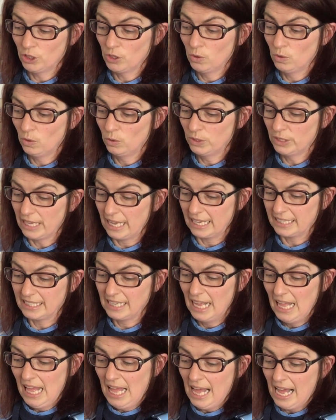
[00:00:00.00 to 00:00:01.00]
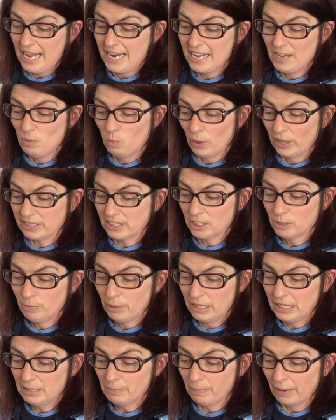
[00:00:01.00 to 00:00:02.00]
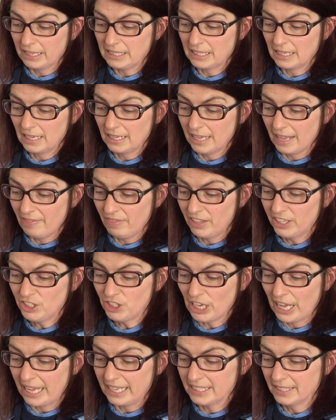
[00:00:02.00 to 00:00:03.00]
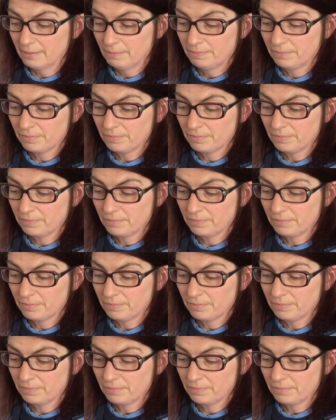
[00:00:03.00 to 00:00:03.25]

Coco said, and he went to put his bicycle in the shed.